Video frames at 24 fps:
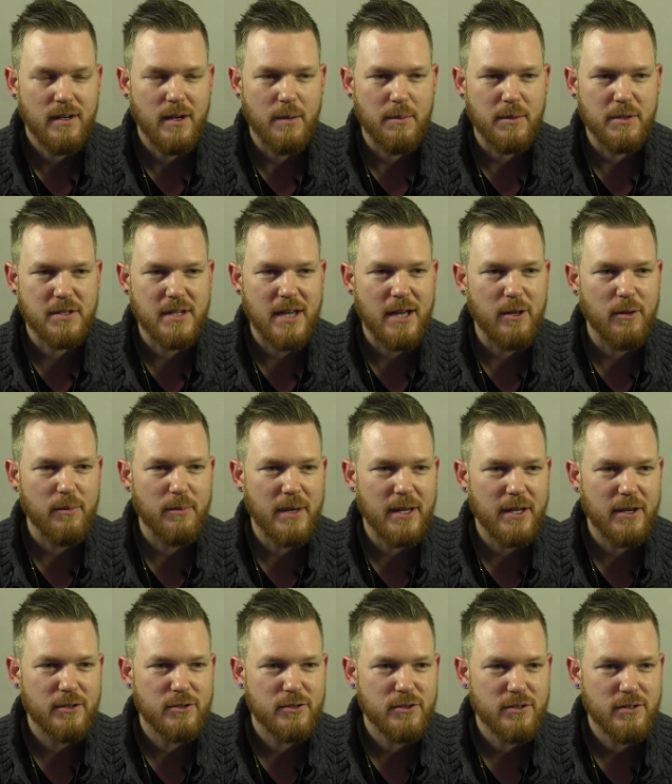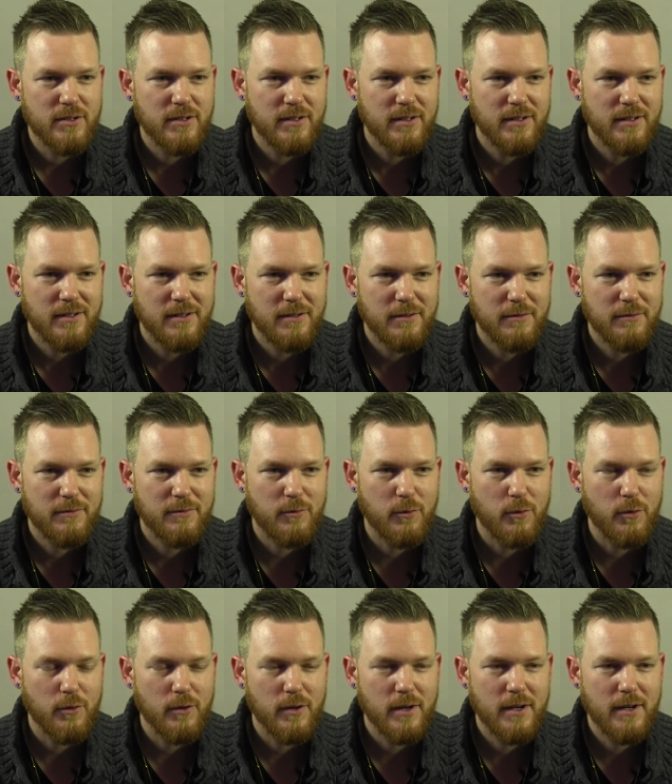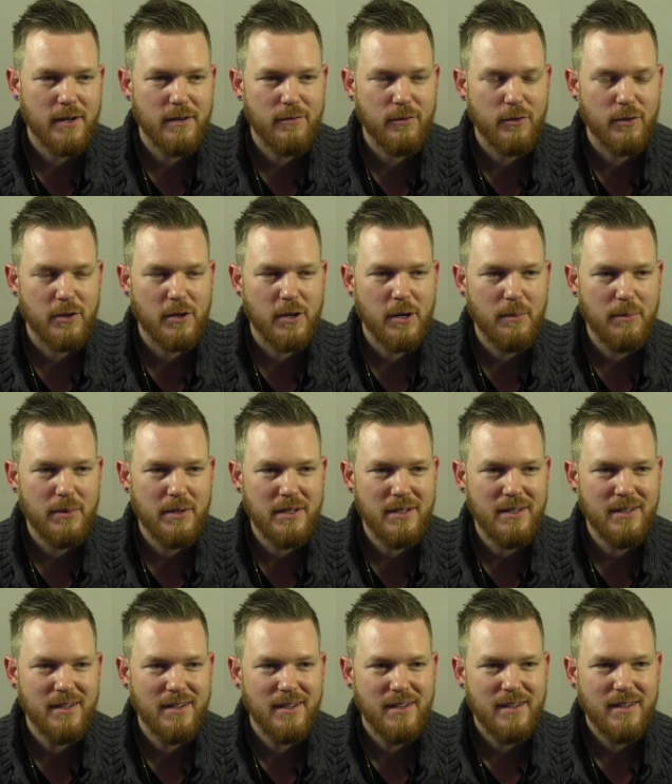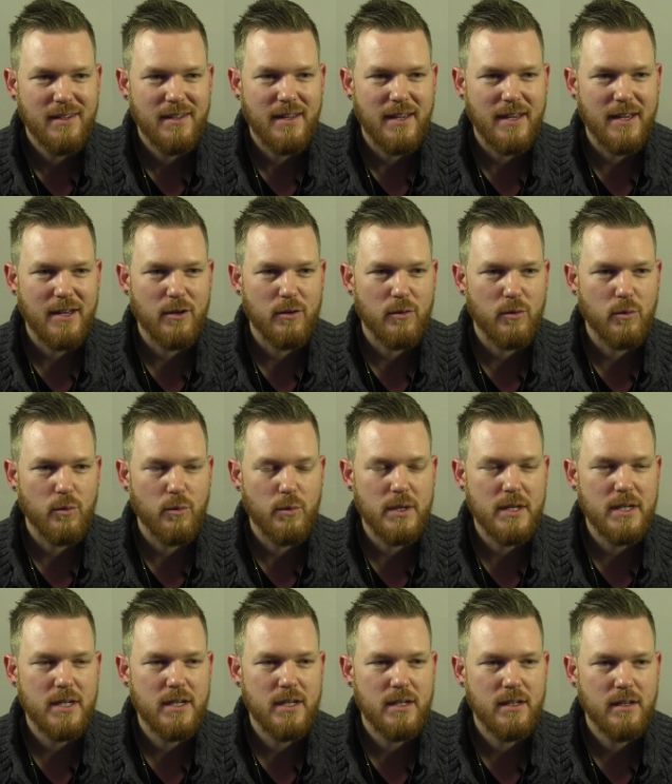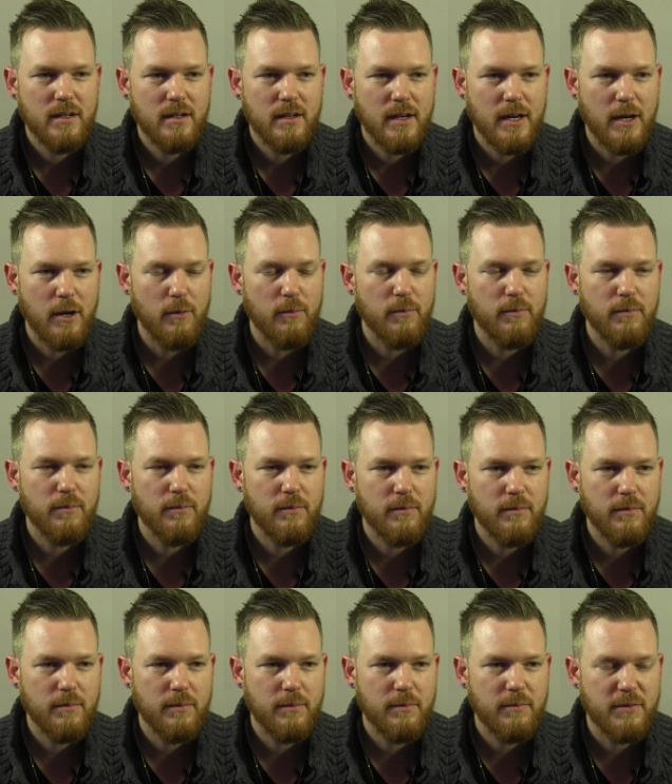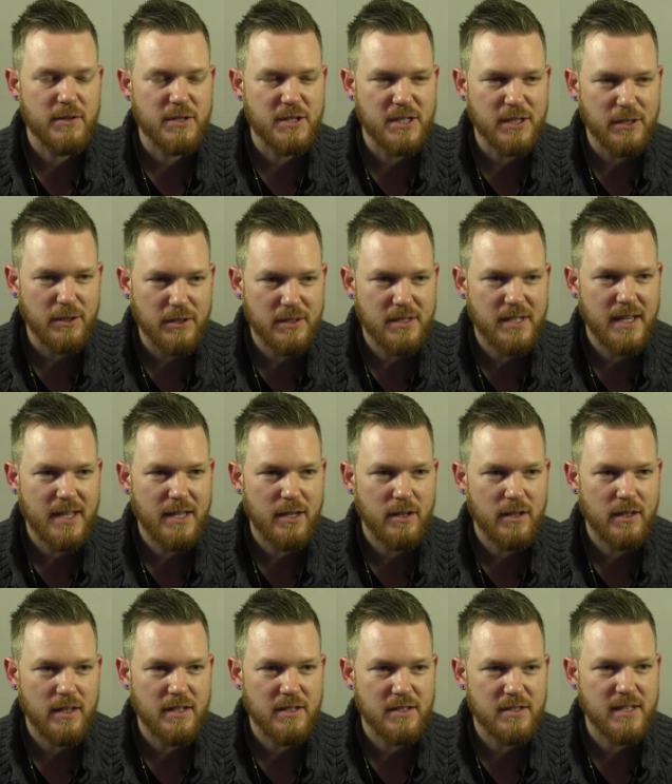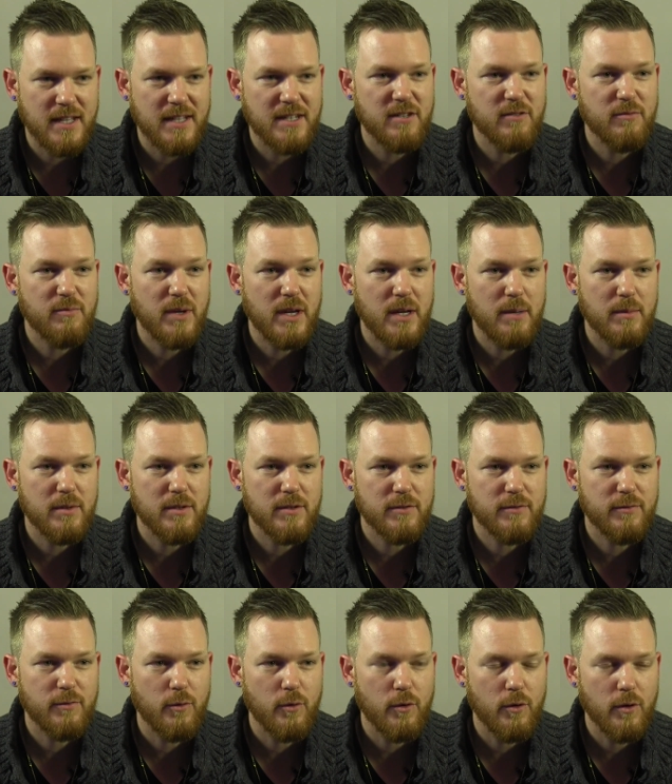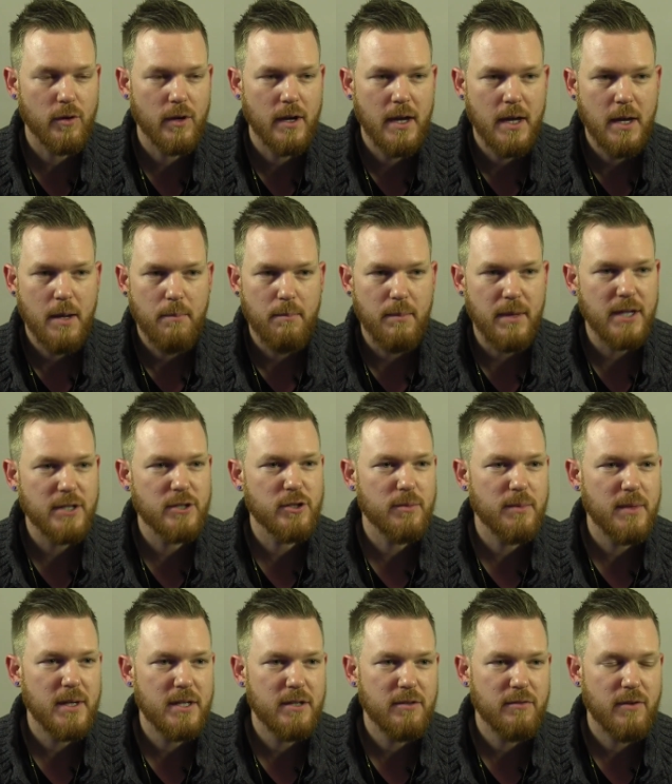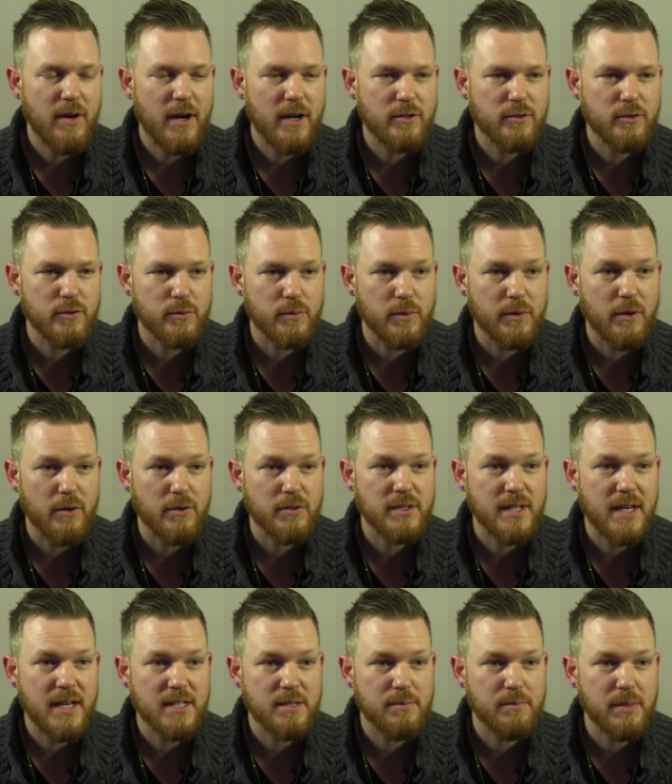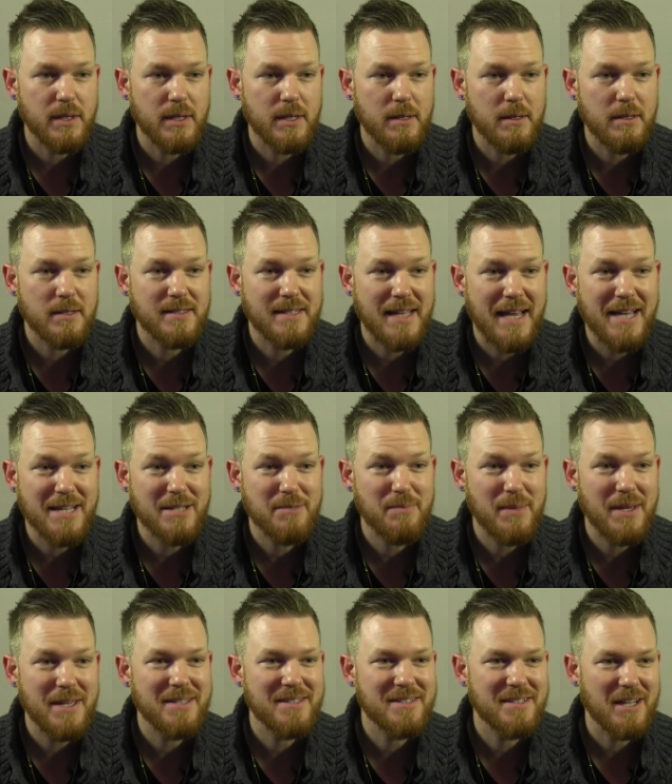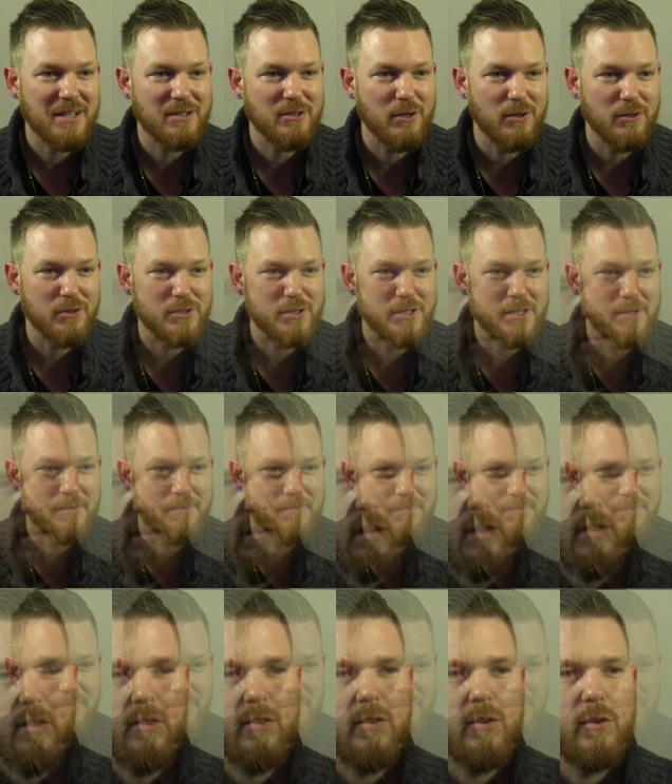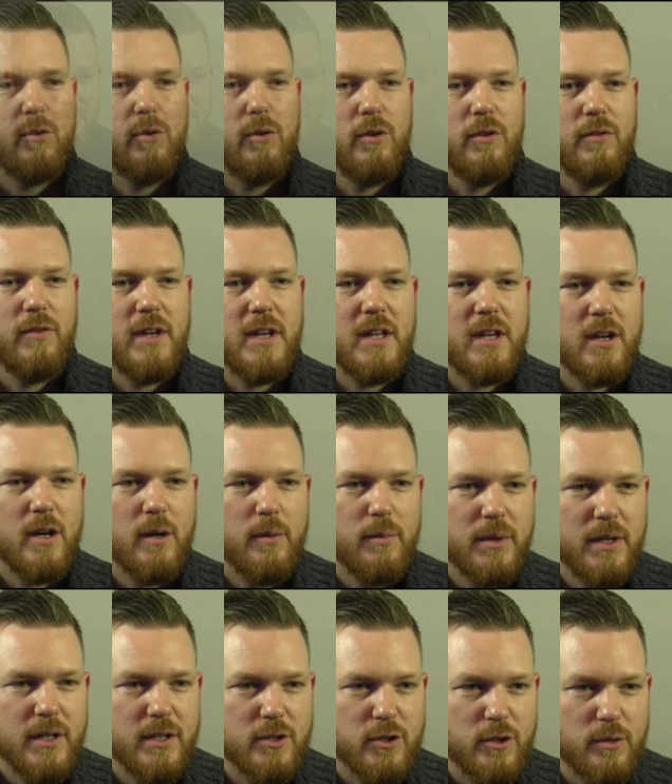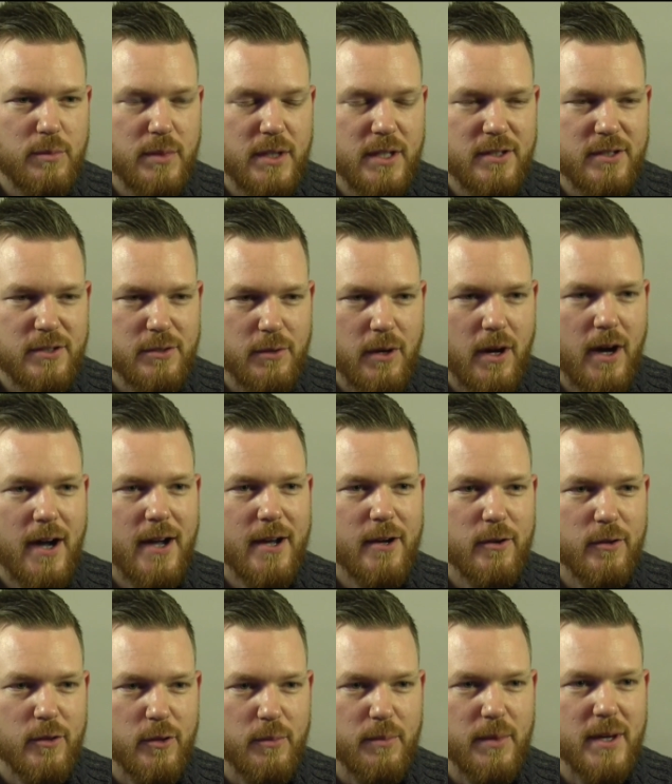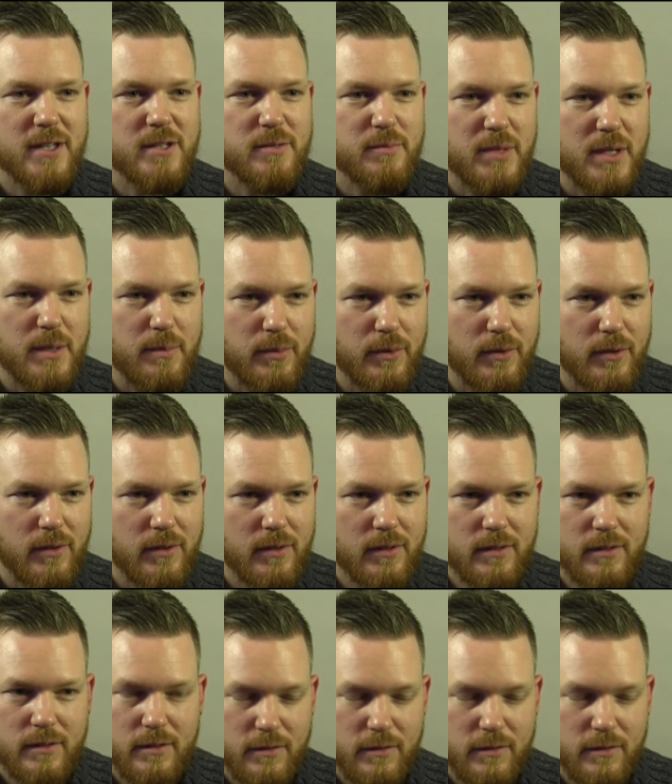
I'm the talent manager for, uh, for the company, and we help facilitate incentive payments for major manufacturers with our SaaS-based technology. I think the goal of any company should be to hire the best people